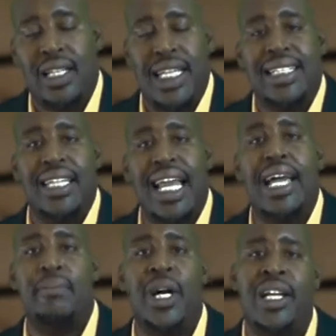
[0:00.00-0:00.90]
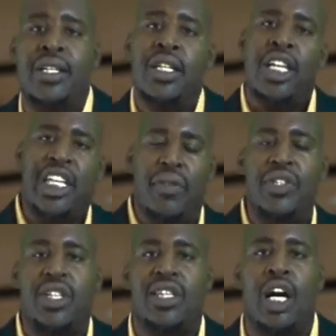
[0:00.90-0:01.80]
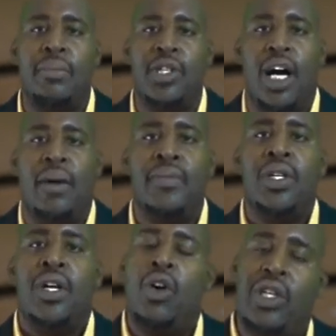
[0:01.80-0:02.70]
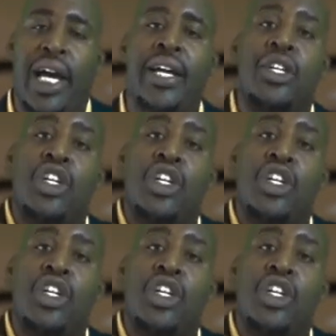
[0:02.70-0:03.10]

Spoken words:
click the like button, give us a thumbs up, okay?